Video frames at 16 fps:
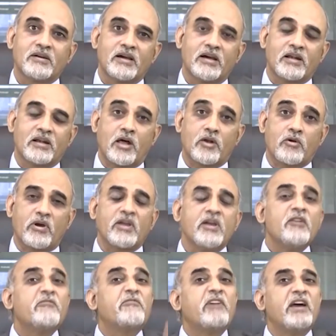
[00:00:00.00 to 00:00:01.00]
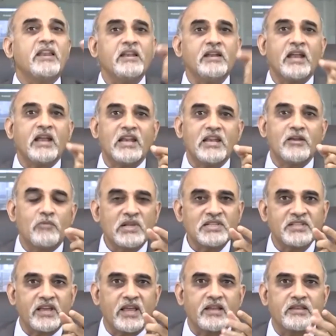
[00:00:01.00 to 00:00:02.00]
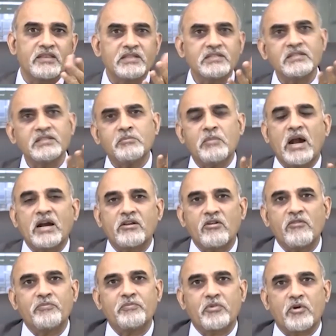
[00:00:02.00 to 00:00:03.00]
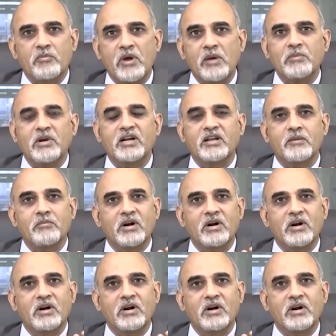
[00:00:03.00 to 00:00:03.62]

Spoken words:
an ROI. Very rarely, once again, this is a matter of probability,